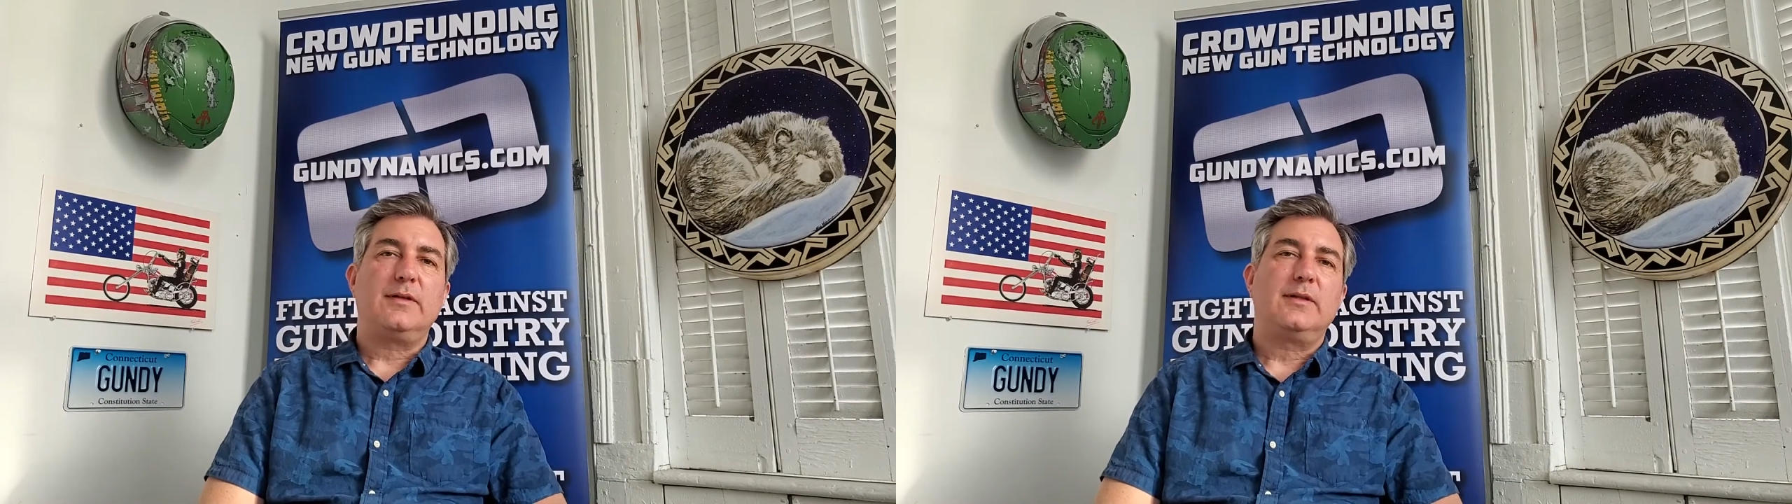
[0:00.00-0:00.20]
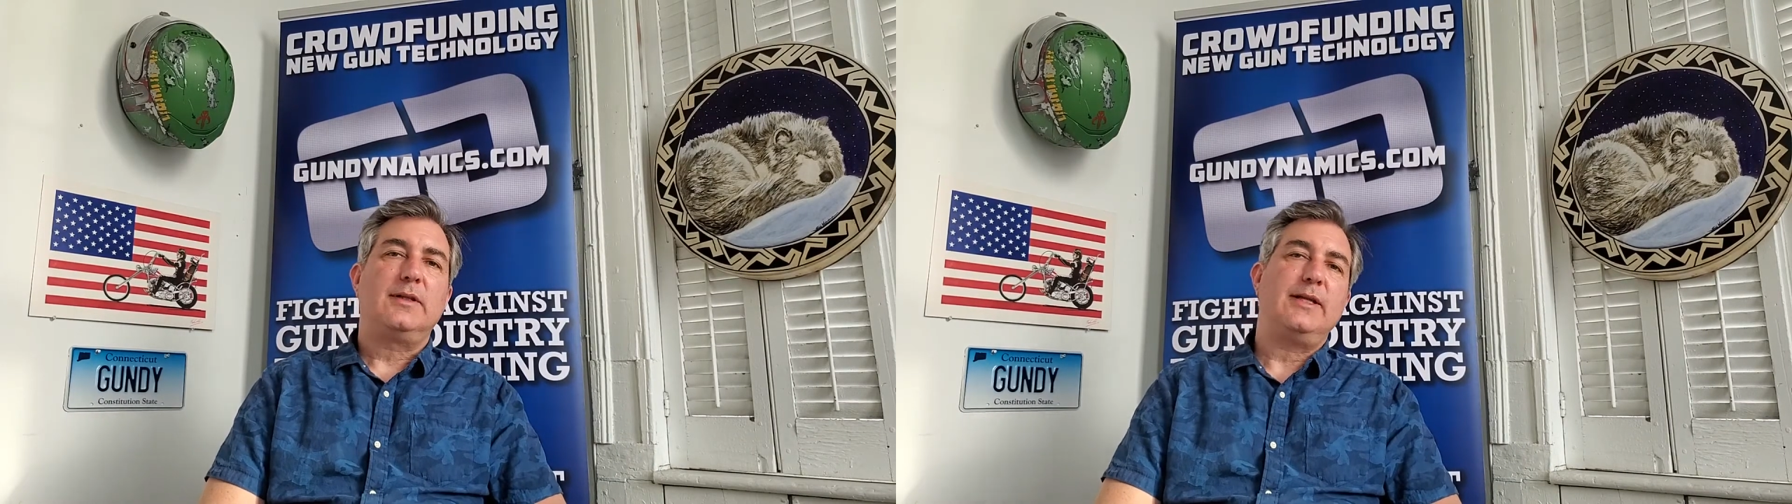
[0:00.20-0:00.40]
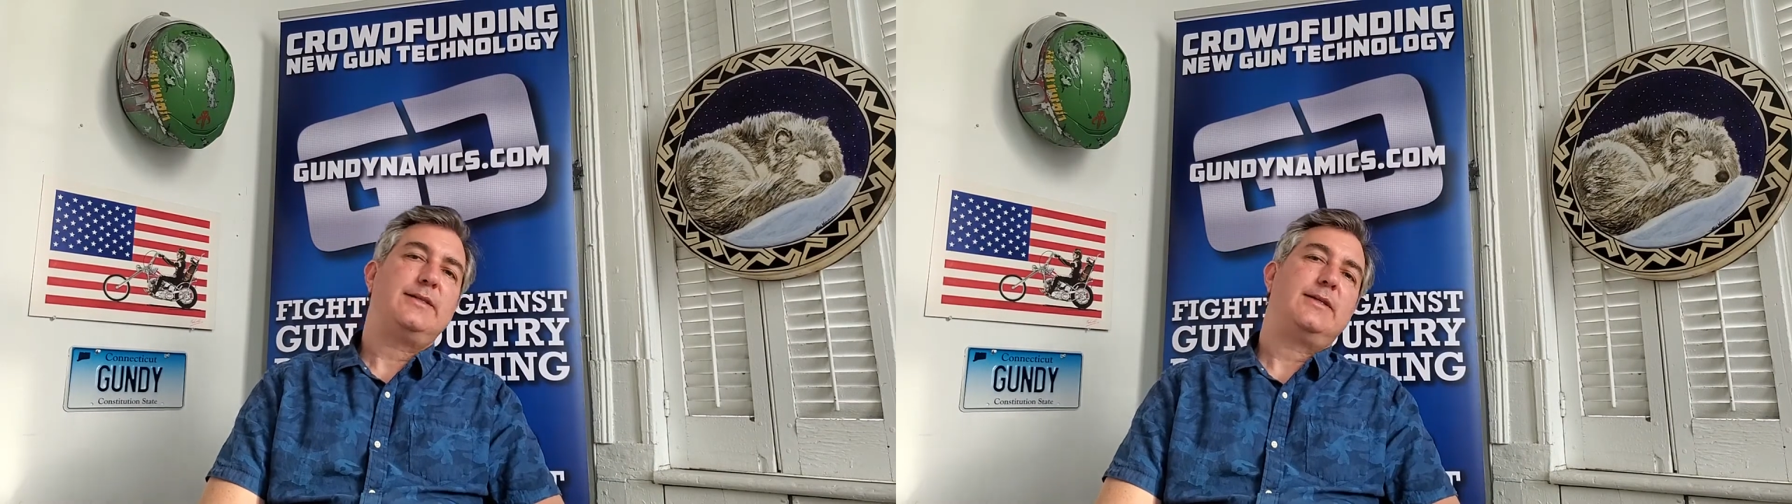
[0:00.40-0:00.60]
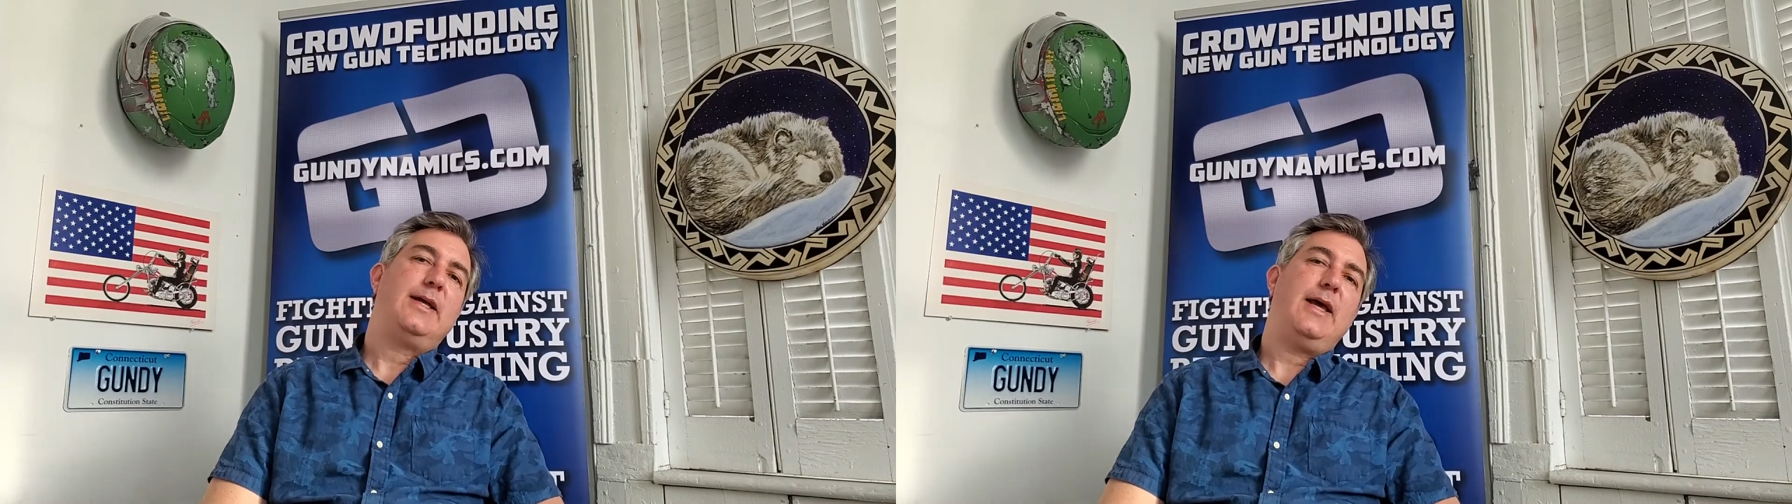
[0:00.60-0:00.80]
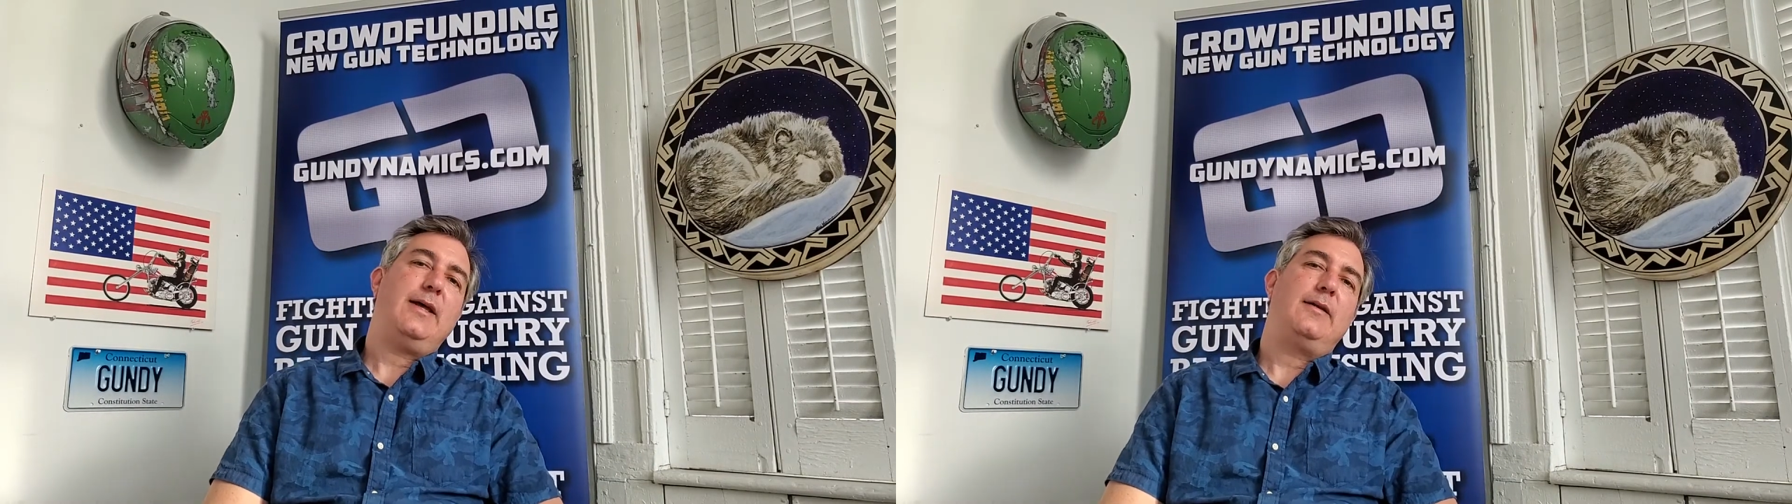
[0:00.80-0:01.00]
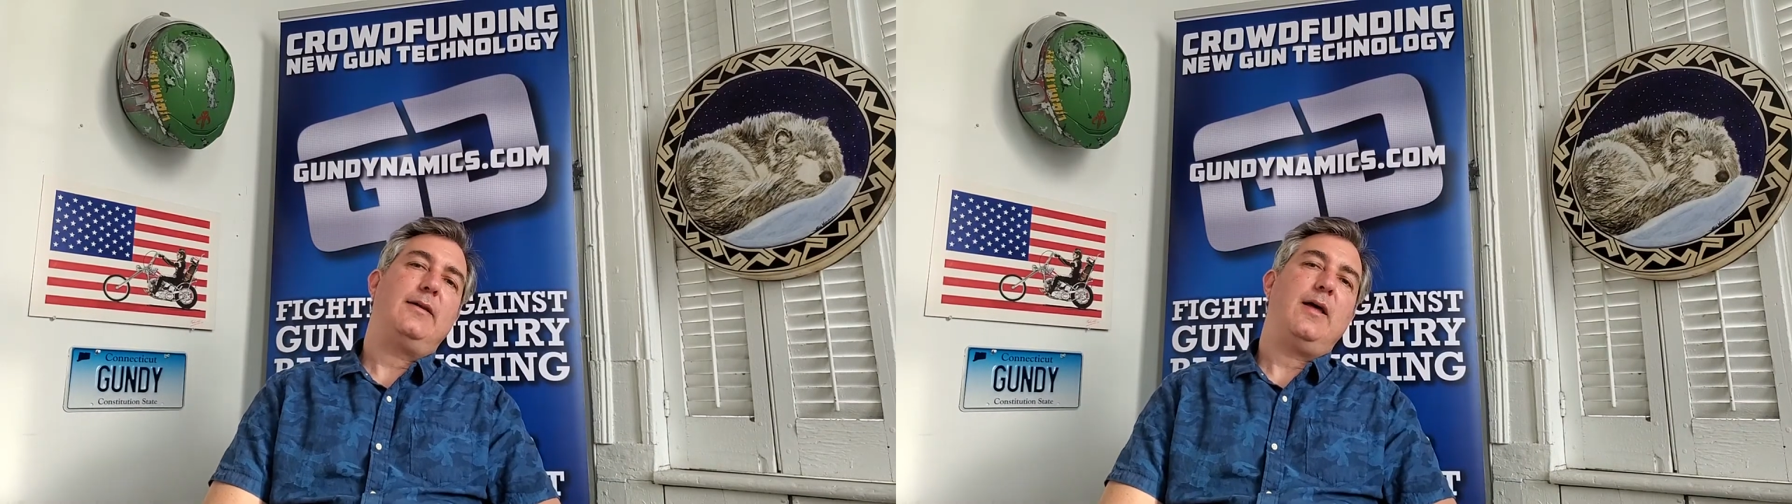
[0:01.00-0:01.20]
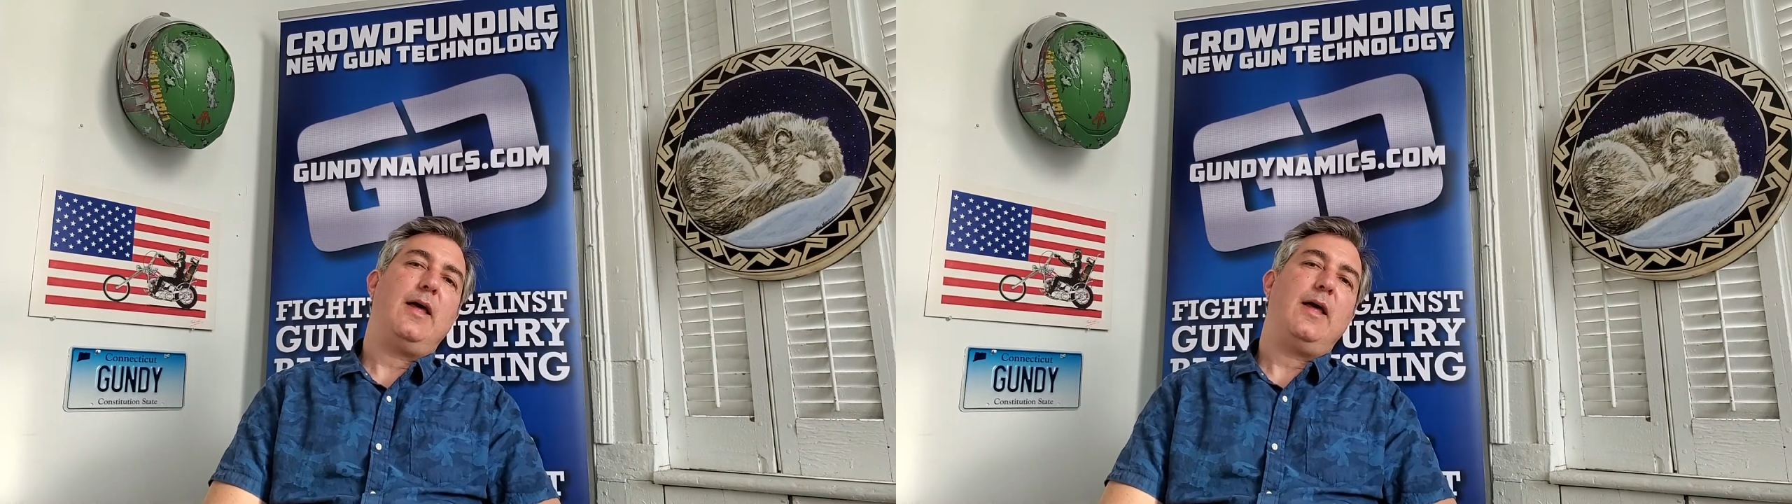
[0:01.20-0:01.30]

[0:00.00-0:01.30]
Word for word: let's get